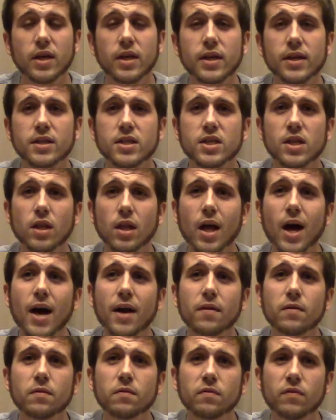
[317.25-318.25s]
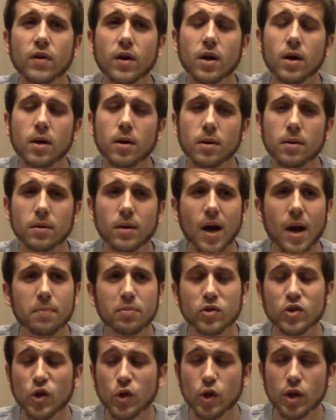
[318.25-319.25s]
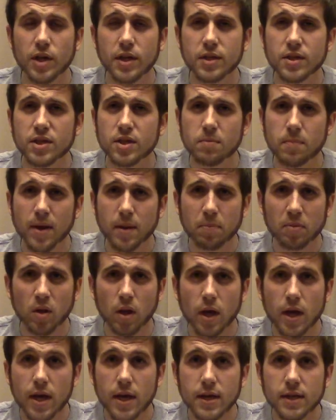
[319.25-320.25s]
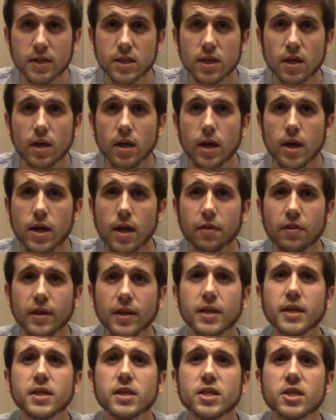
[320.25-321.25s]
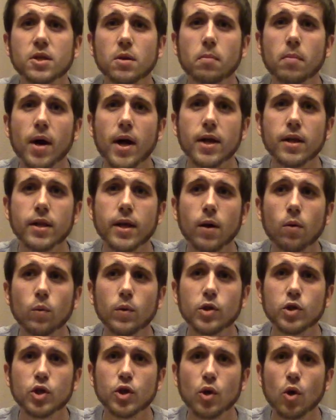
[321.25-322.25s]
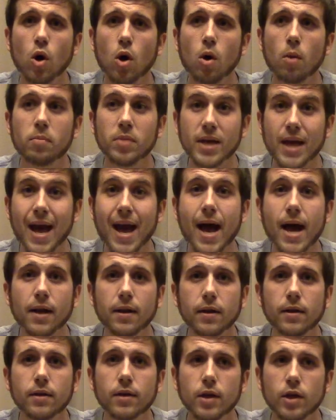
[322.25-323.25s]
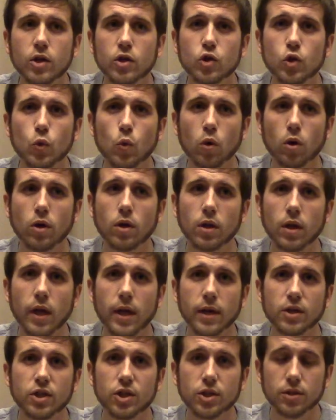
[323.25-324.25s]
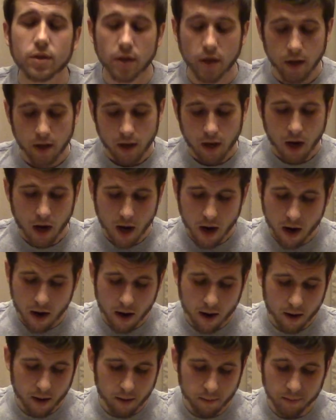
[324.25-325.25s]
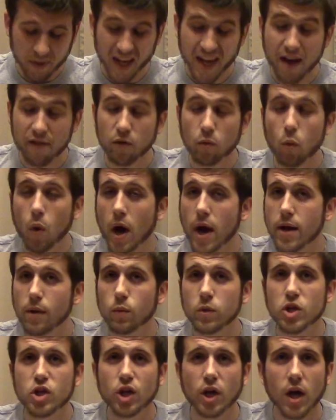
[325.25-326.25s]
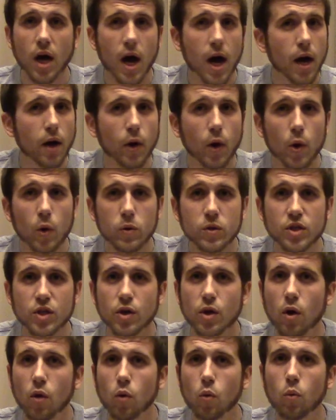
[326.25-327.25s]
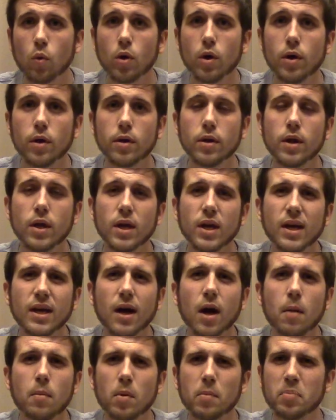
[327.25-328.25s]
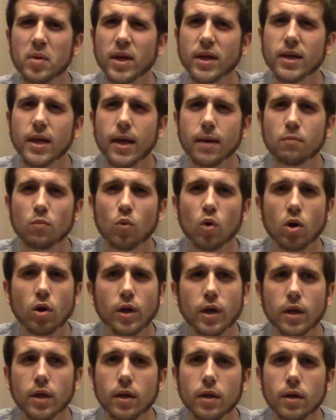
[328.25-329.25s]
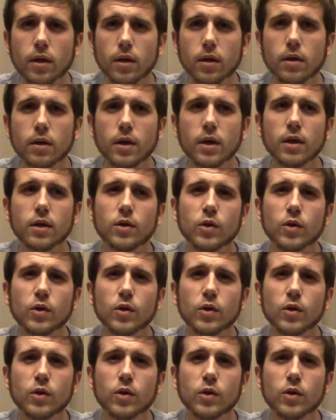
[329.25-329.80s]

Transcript: He gets a lot of opportunities to make plays, and I think he's somebody that we should all be adding to our collection. Kevin White with Chicago is another one. A big name rookie.